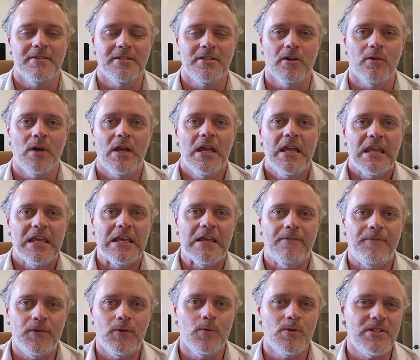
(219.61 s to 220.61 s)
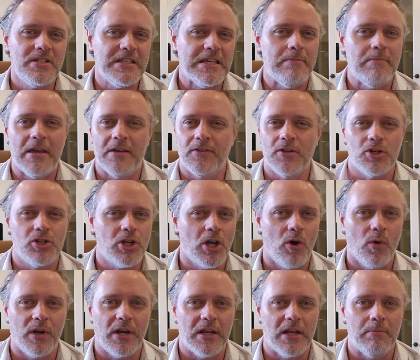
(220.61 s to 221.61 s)
So if you see me at the
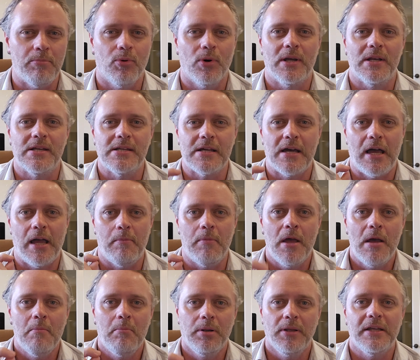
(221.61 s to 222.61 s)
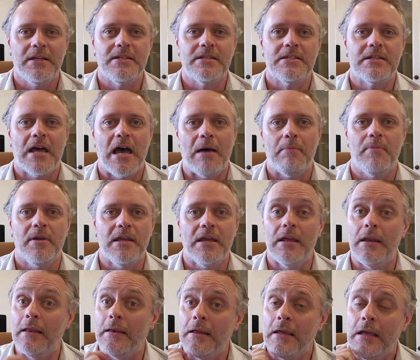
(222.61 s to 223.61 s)
show at any point in time, please stop me.
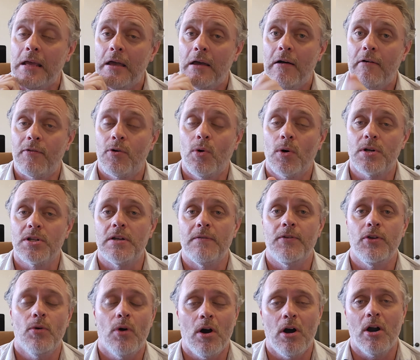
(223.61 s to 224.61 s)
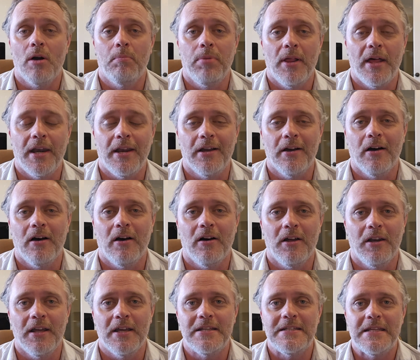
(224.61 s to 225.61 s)
And of course, if you are planning
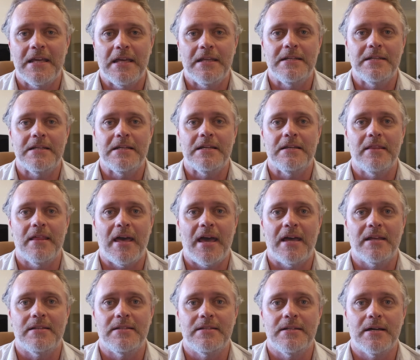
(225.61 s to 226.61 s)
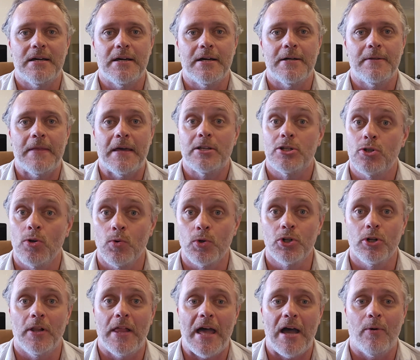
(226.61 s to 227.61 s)
on attending that
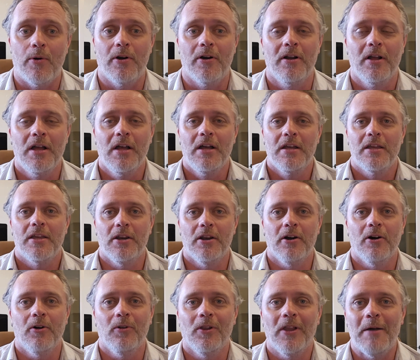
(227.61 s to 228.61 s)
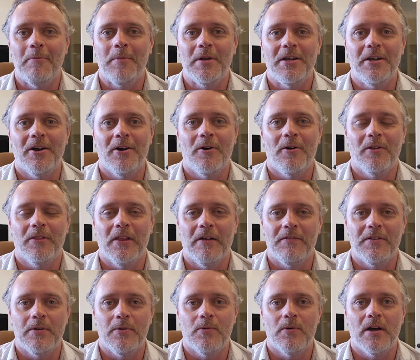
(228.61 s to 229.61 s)
social hour, let me know. I'd
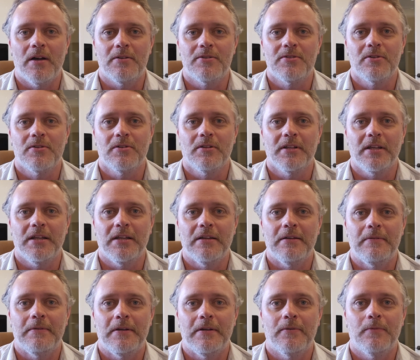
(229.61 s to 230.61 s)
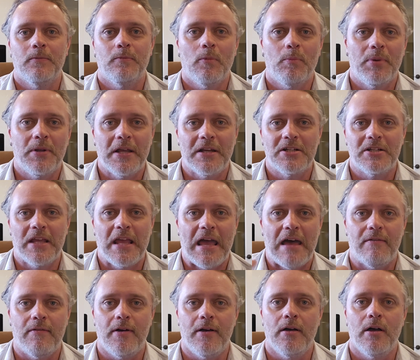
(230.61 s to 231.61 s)
love to certainly, potentially
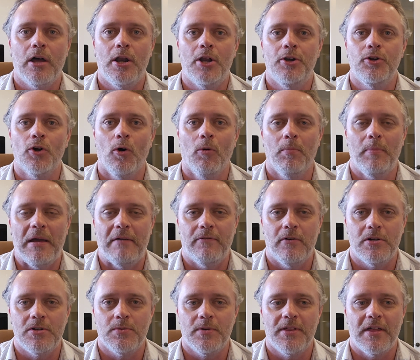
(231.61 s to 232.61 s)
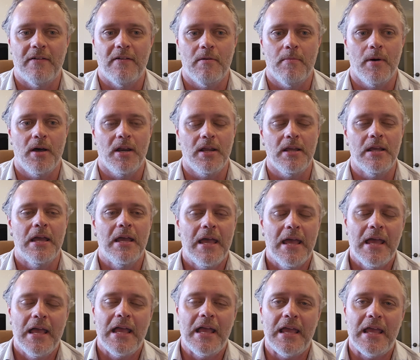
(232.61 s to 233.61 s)
have an adult beverage with everybody
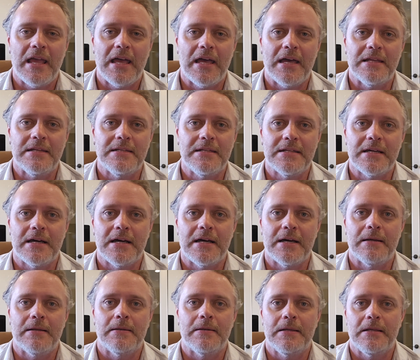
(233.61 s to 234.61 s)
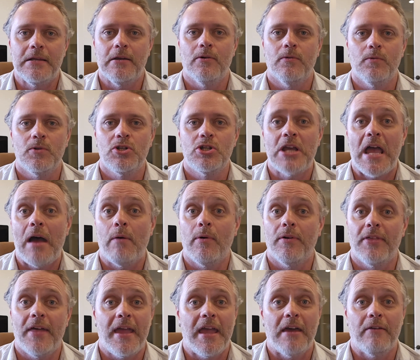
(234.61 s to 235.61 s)
and, chat
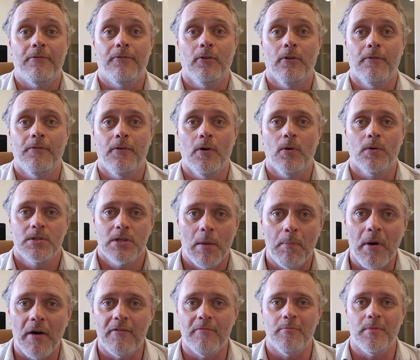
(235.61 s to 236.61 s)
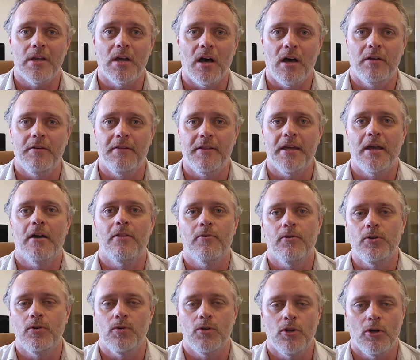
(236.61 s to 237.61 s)
with a handful of folks above and beyond the other
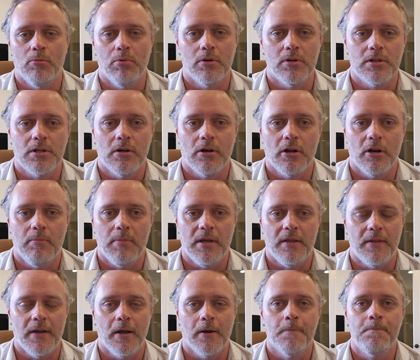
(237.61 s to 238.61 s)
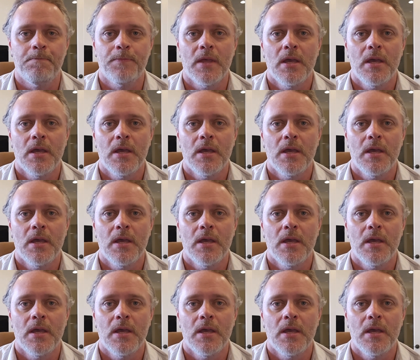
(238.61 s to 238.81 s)
YouTubers that are going to be there.